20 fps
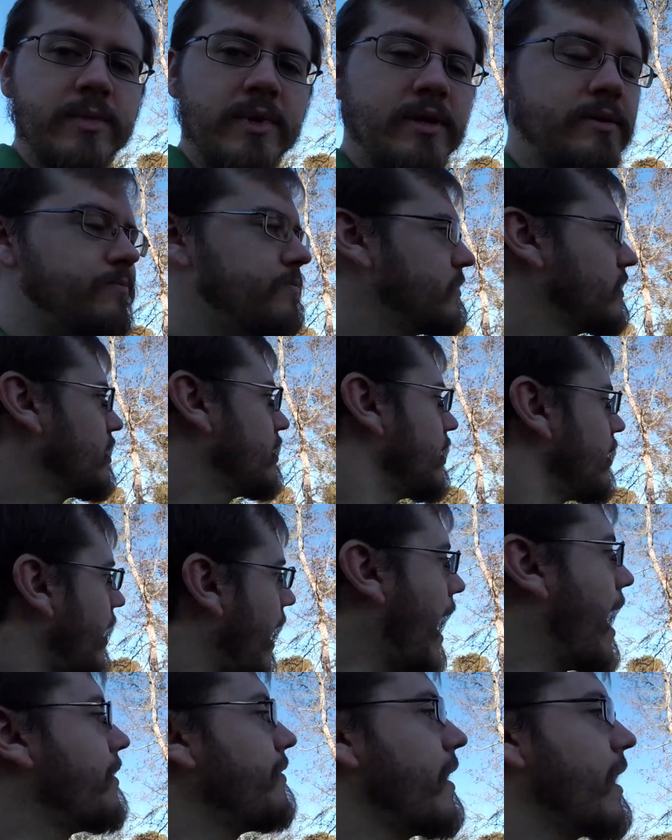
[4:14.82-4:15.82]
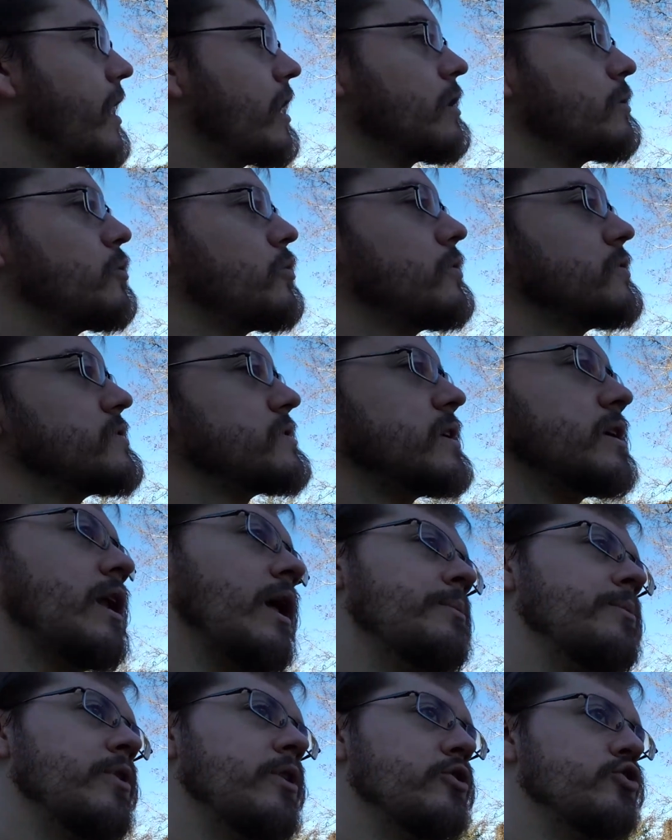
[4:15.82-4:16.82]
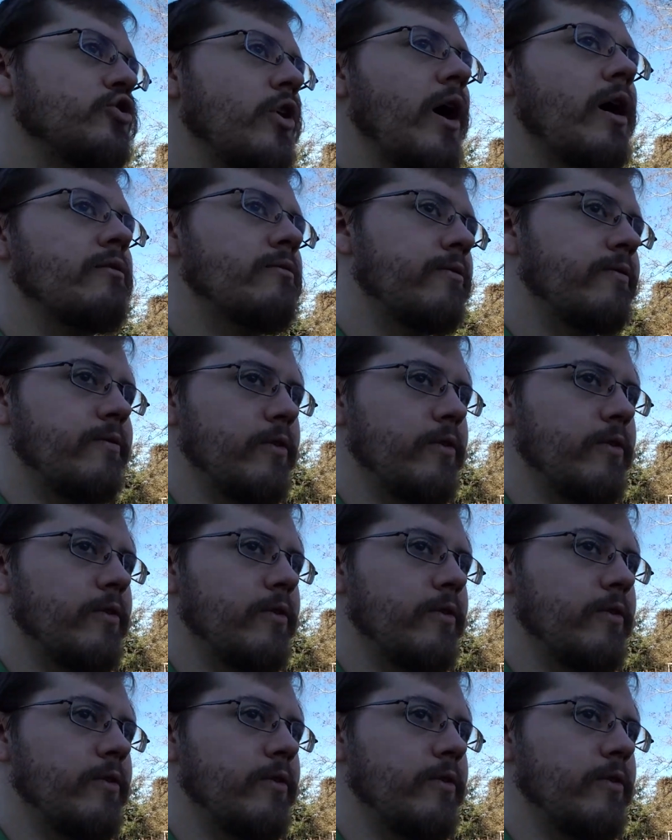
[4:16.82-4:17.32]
be, add the animals, and I'm going to try and